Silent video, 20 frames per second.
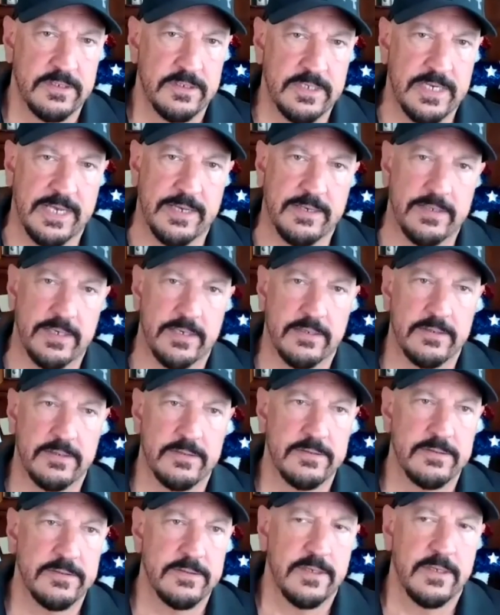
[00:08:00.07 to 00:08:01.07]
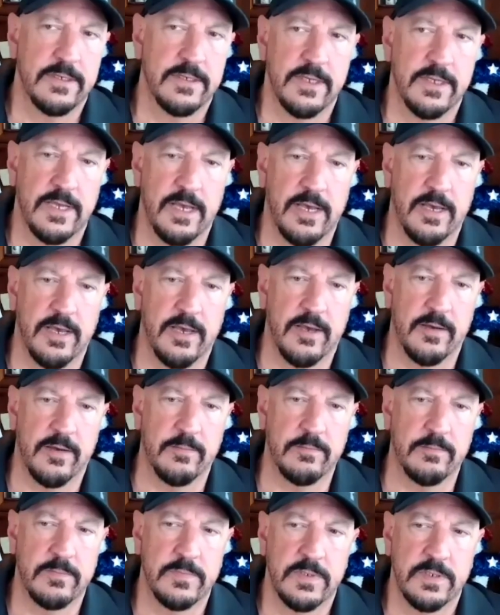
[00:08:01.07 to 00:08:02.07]
Okay.
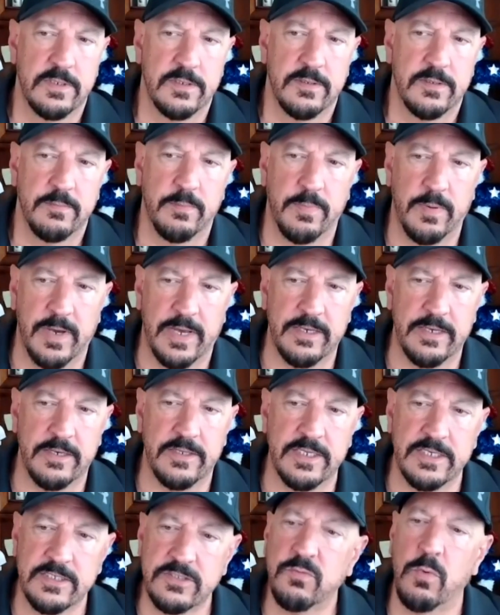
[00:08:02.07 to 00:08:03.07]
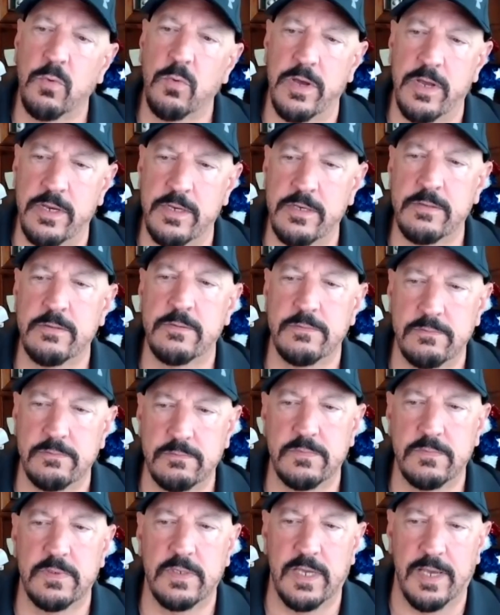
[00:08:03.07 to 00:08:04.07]
Um, but this one,
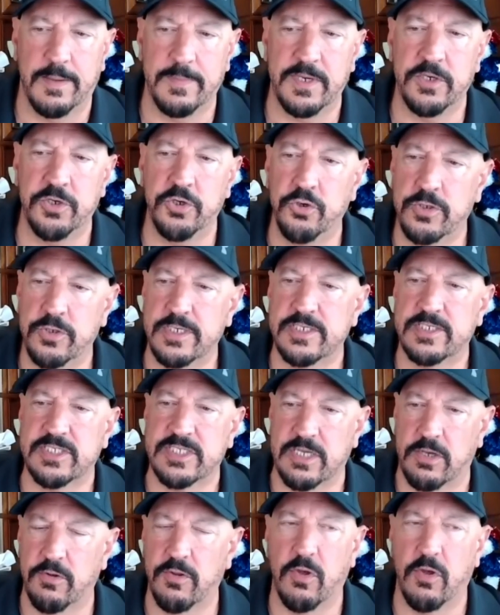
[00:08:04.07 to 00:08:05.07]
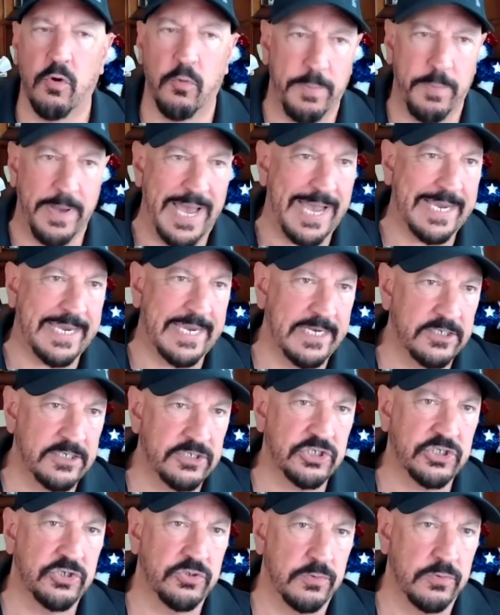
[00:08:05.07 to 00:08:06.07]
I mean, you could sell the whole
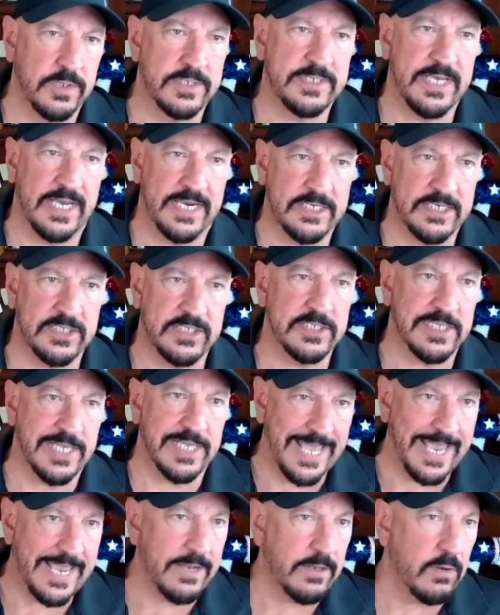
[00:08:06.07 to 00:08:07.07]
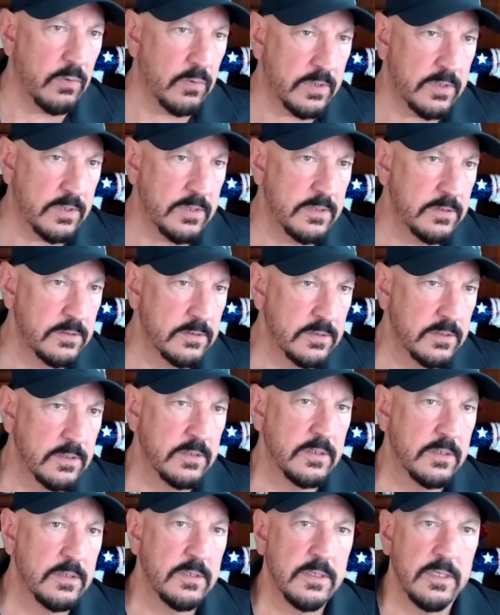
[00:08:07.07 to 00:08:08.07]
package to a Texas landlord.
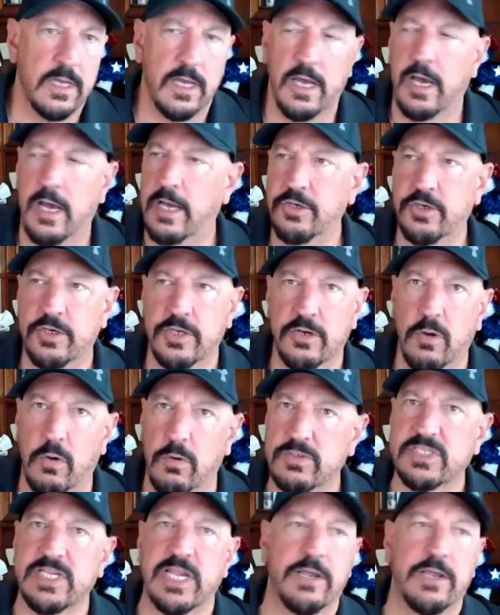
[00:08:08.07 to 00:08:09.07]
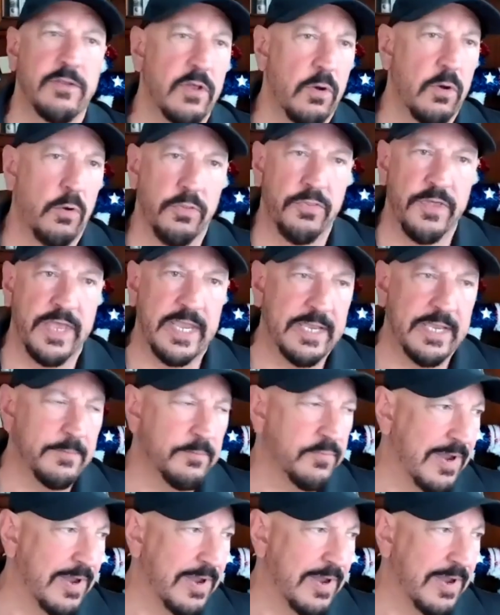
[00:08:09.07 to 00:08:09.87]
Mm-hmm. Uh, you could wholesale the whole thing and